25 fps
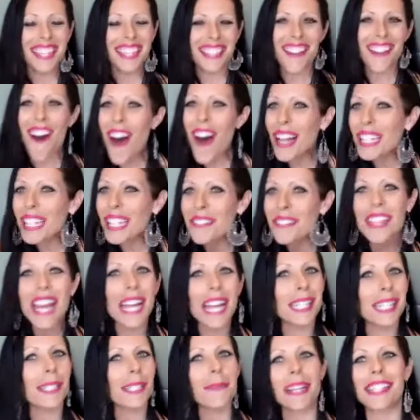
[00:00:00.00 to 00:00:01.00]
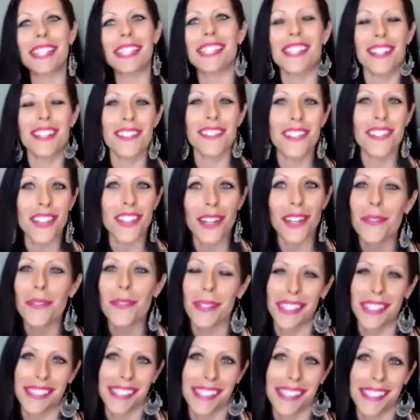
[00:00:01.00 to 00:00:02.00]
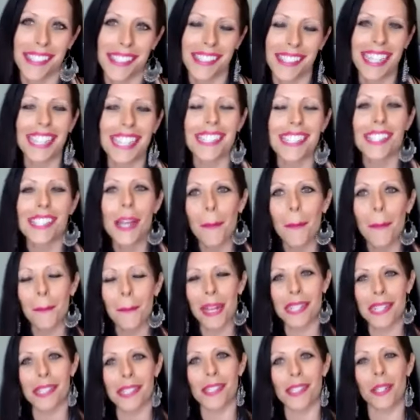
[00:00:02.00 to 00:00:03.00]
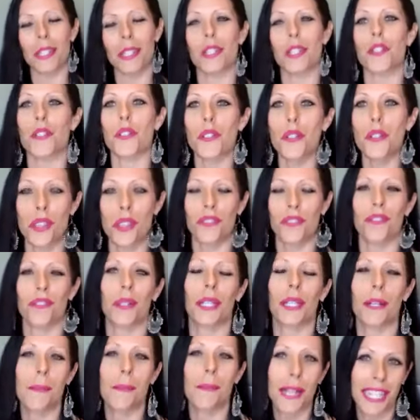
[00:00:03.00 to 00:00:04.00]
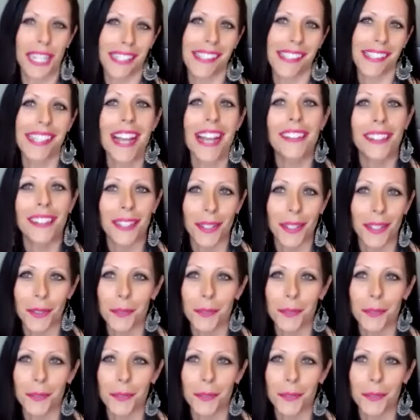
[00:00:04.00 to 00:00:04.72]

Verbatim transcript: All yeah. of that based on judgments. That's not based on the truth of what your body's telling